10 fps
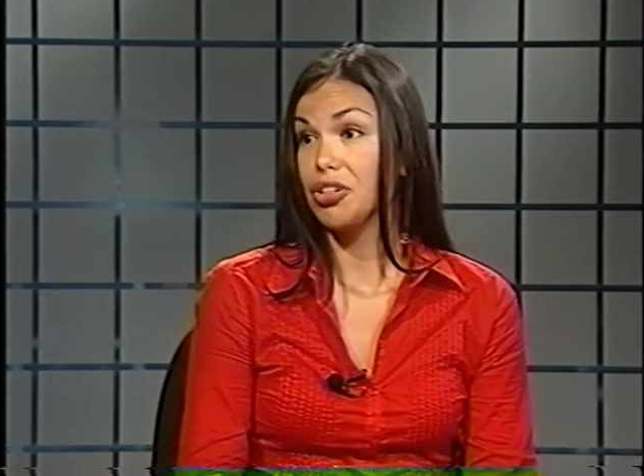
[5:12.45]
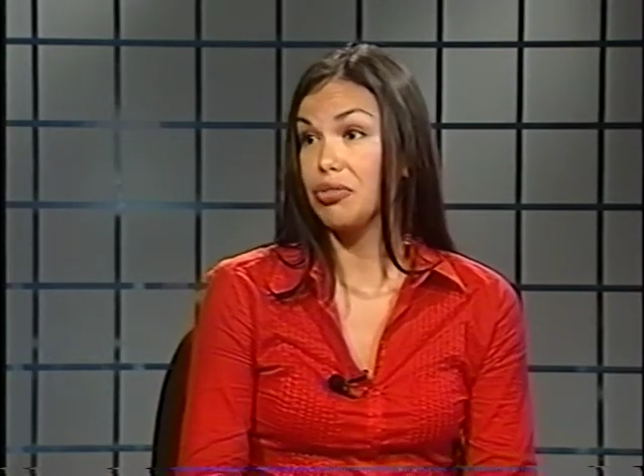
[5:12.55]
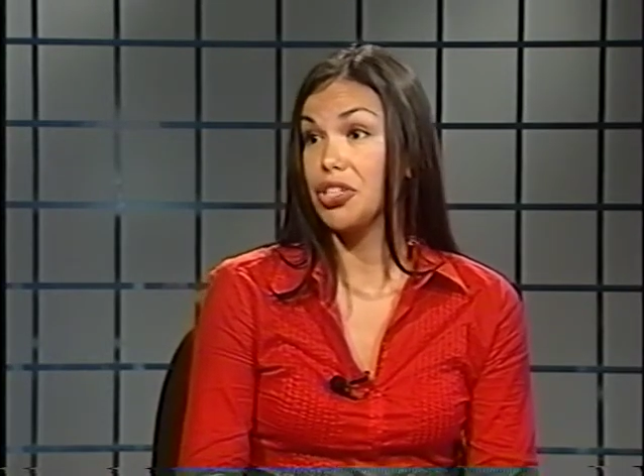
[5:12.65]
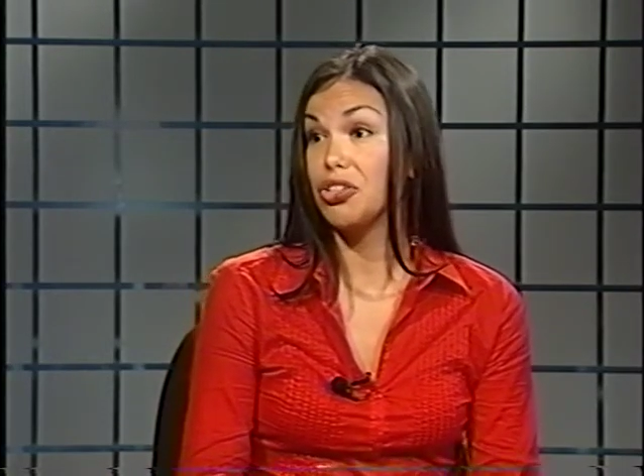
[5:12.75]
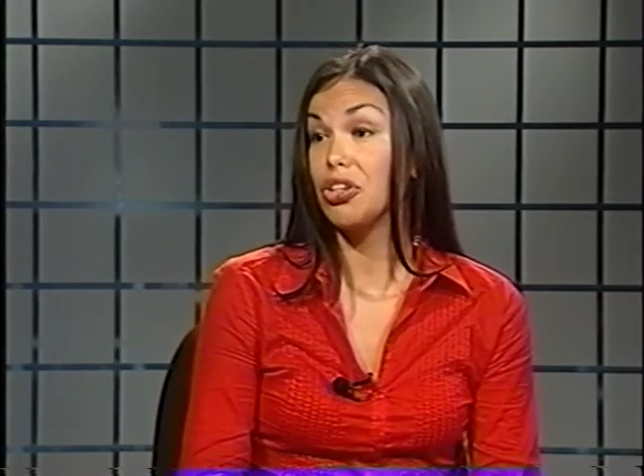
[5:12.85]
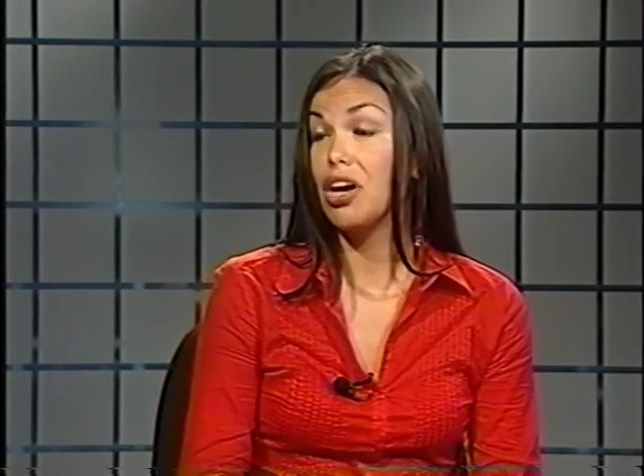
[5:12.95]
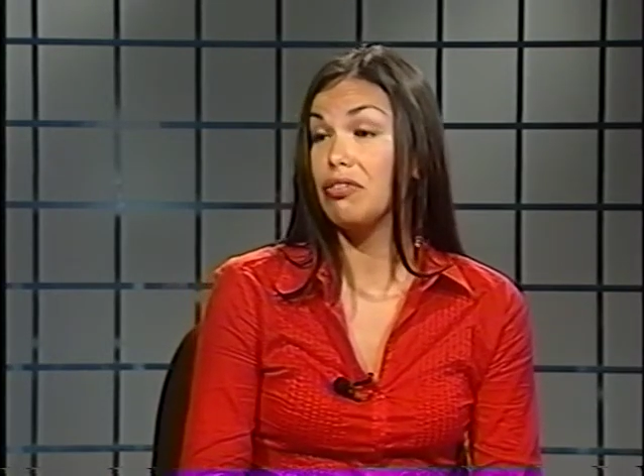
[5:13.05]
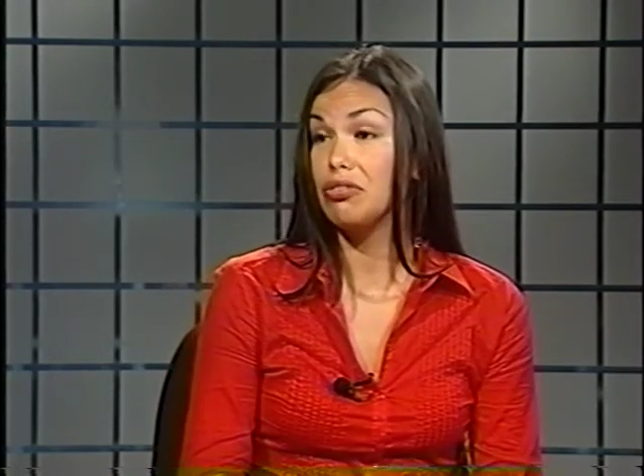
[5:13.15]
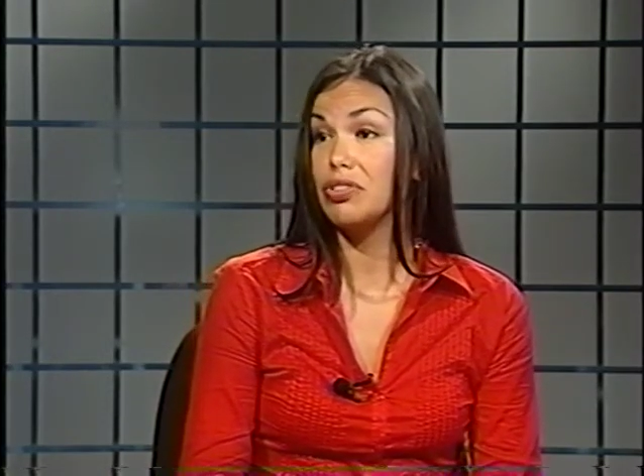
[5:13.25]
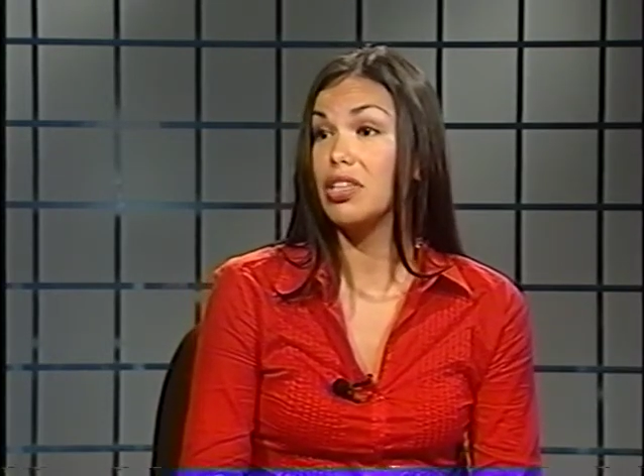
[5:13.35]
an original
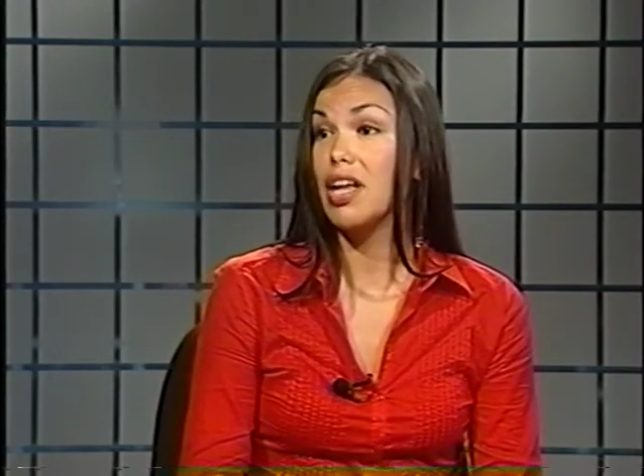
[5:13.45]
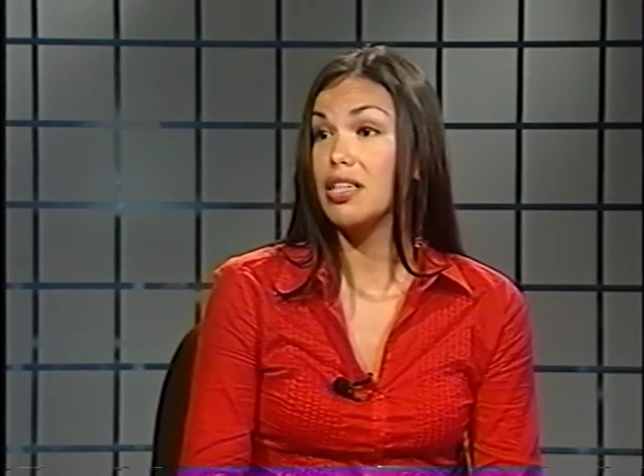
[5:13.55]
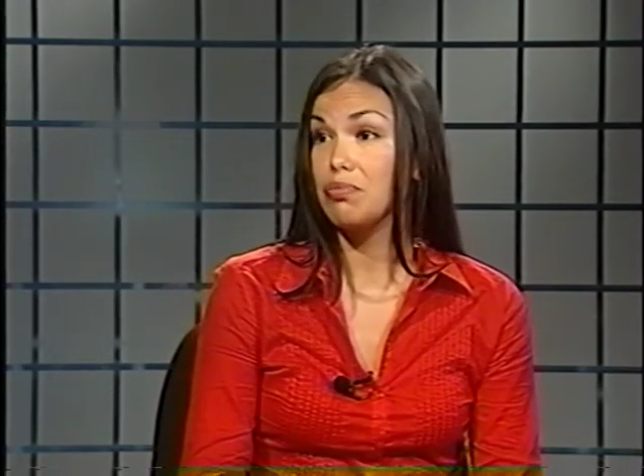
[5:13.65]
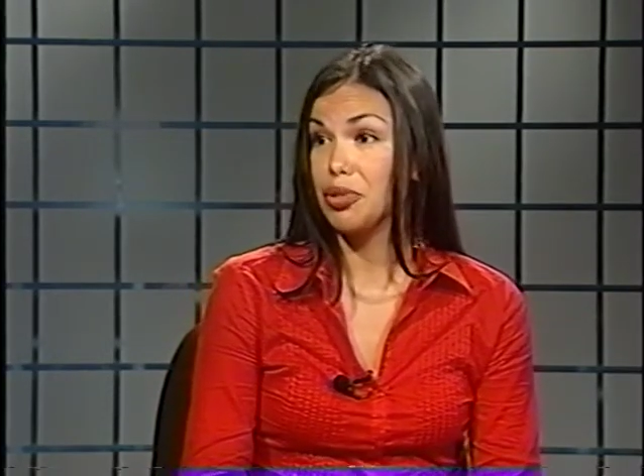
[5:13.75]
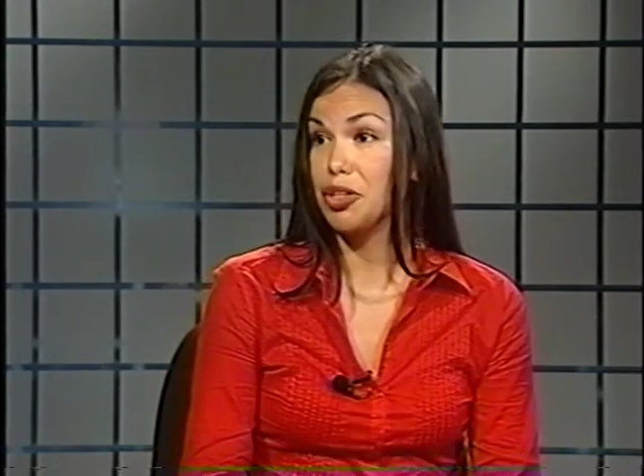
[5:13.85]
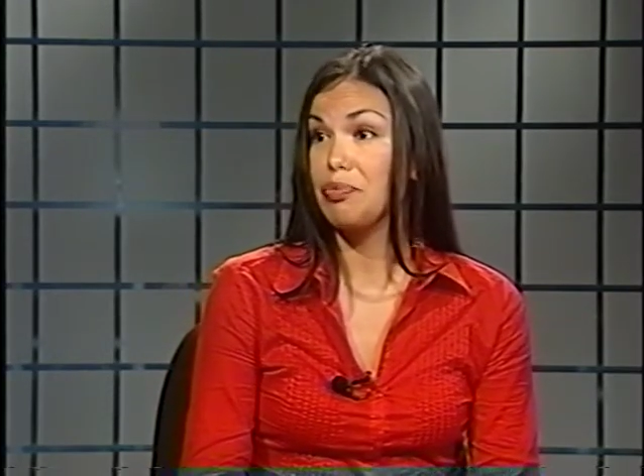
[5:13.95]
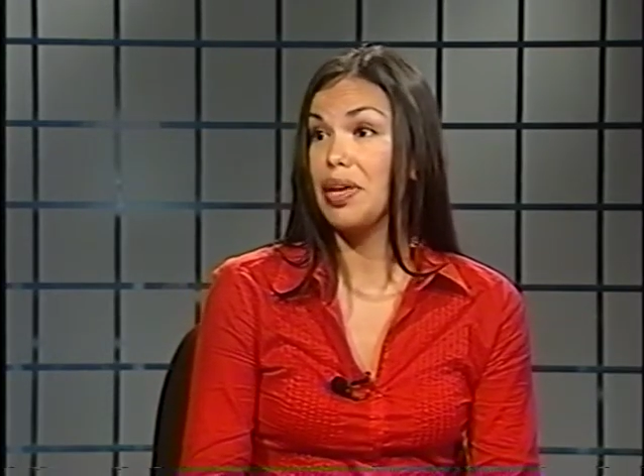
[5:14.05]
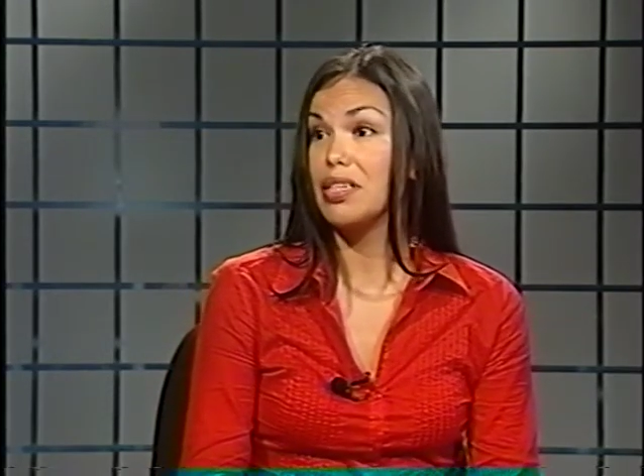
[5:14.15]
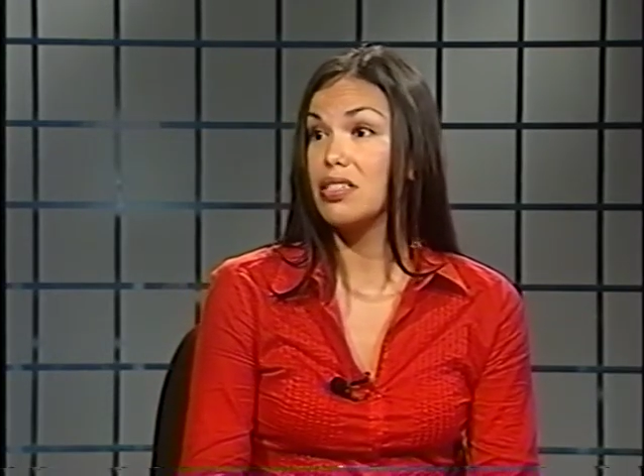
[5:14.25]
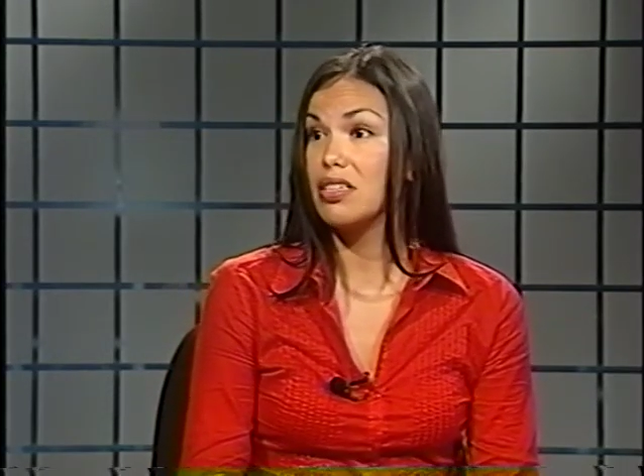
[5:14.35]
cover for the last Spirit
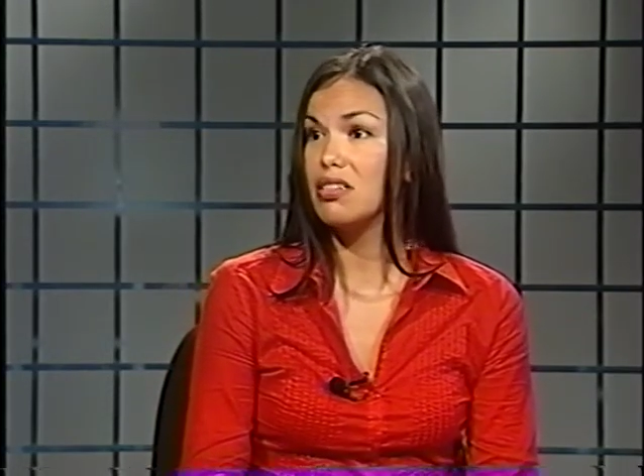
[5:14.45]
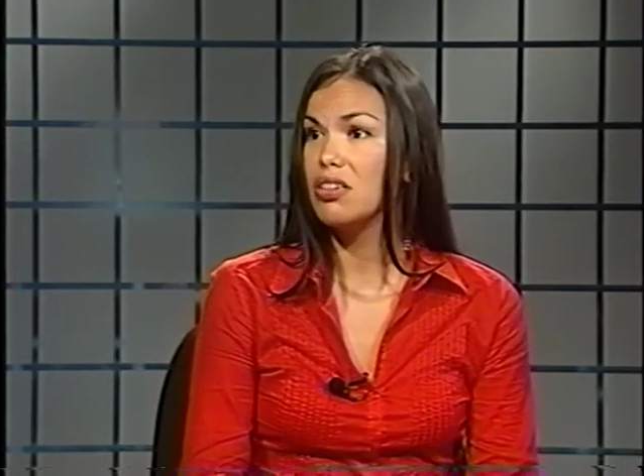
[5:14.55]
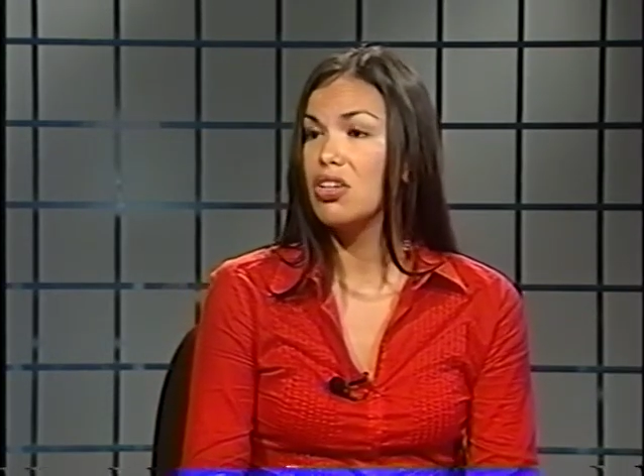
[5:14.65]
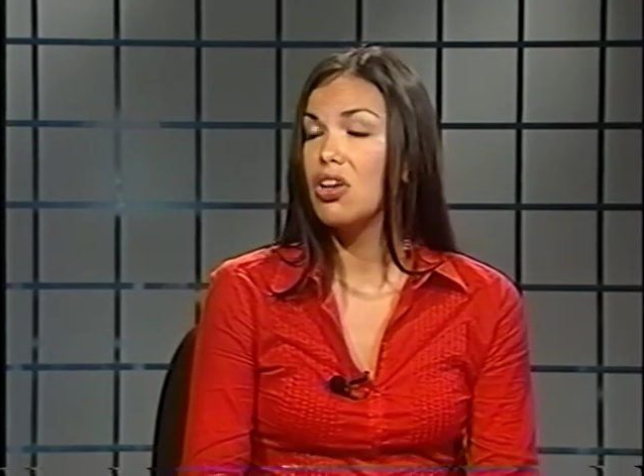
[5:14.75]
magazine.